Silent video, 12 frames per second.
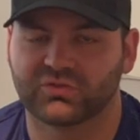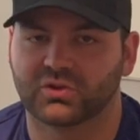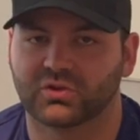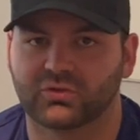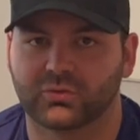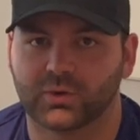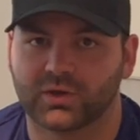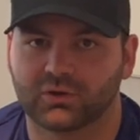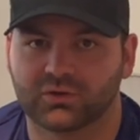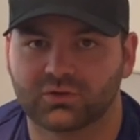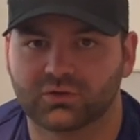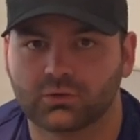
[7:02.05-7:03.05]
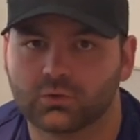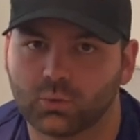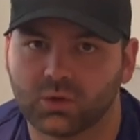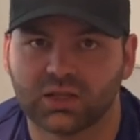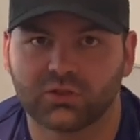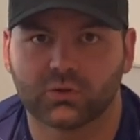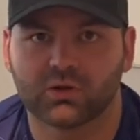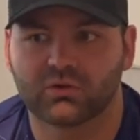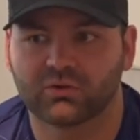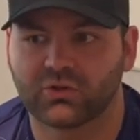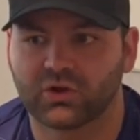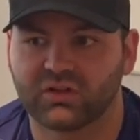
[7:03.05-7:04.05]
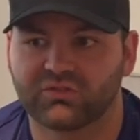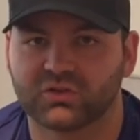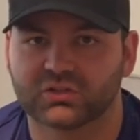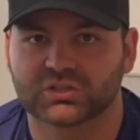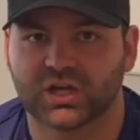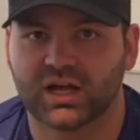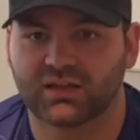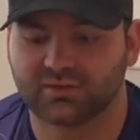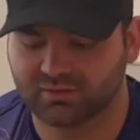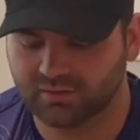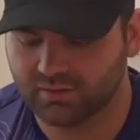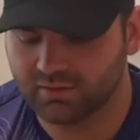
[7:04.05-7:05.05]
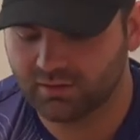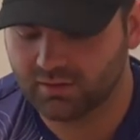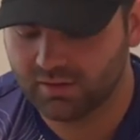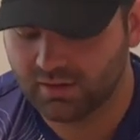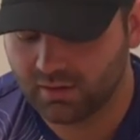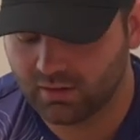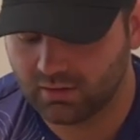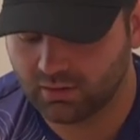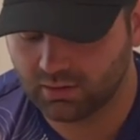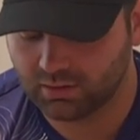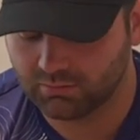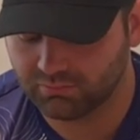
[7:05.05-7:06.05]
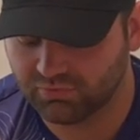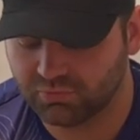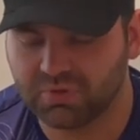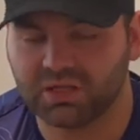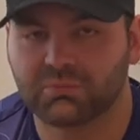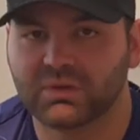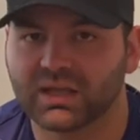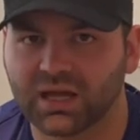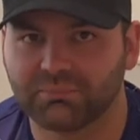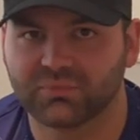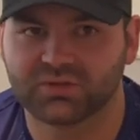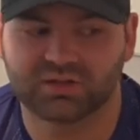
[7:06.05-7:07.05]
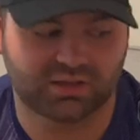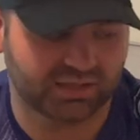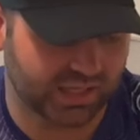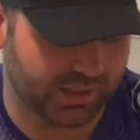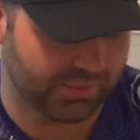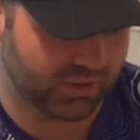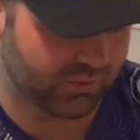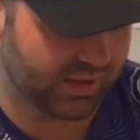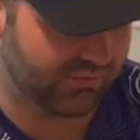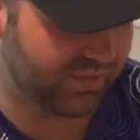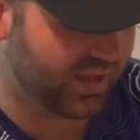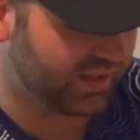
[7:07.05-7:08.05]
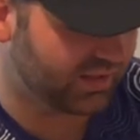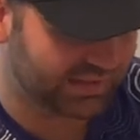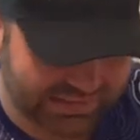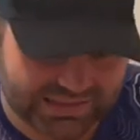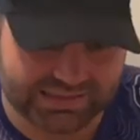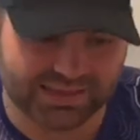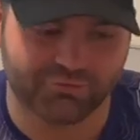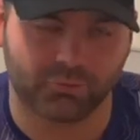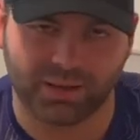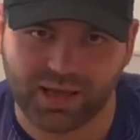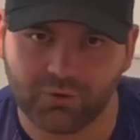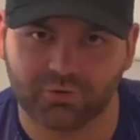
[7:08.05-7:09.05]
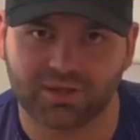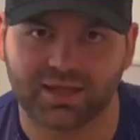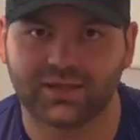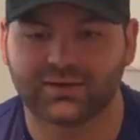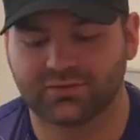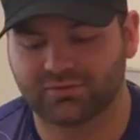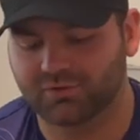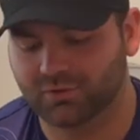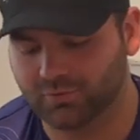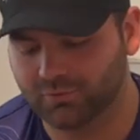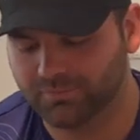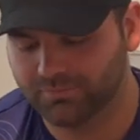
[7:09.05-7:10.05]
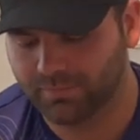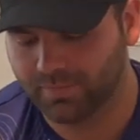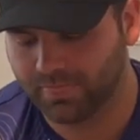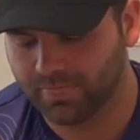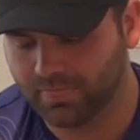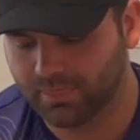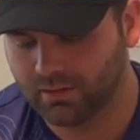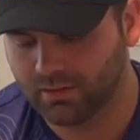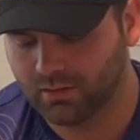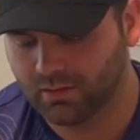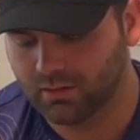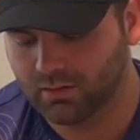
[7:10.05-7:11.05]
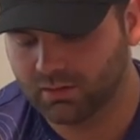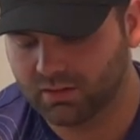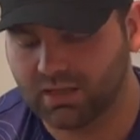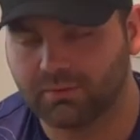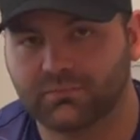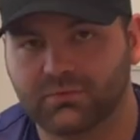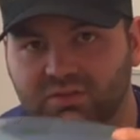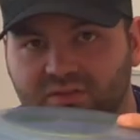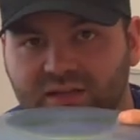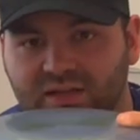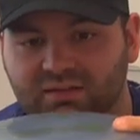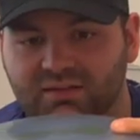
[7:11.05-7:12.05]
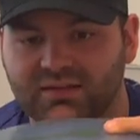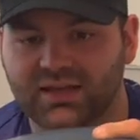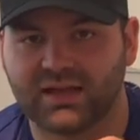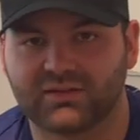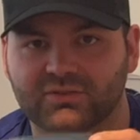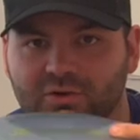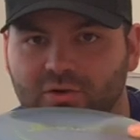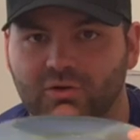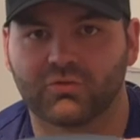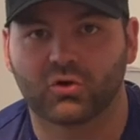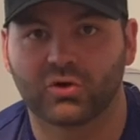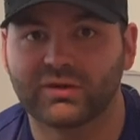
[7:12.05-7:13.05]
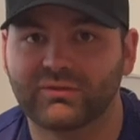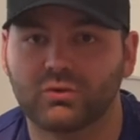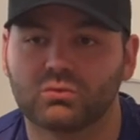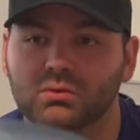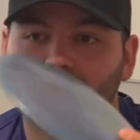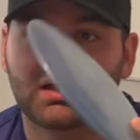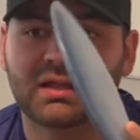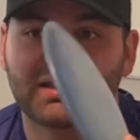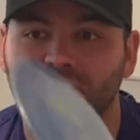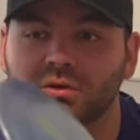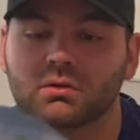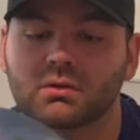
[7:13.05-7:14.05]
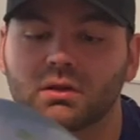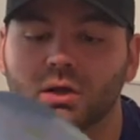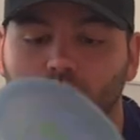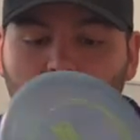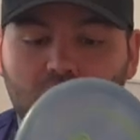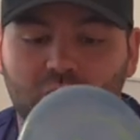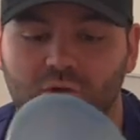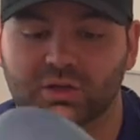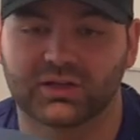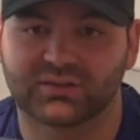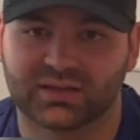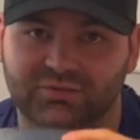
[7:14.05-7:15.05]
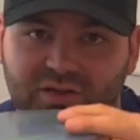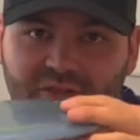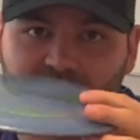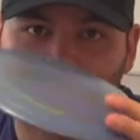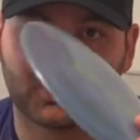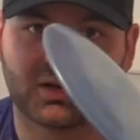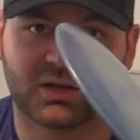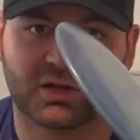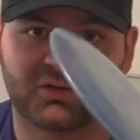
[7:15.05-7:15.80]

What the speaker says: for those 320, 330 foot shots. For me, being I'm still an am, I don't have that elite level power yet. So yeah, Zing is a nice turnover, or even a roller disc if I throw it on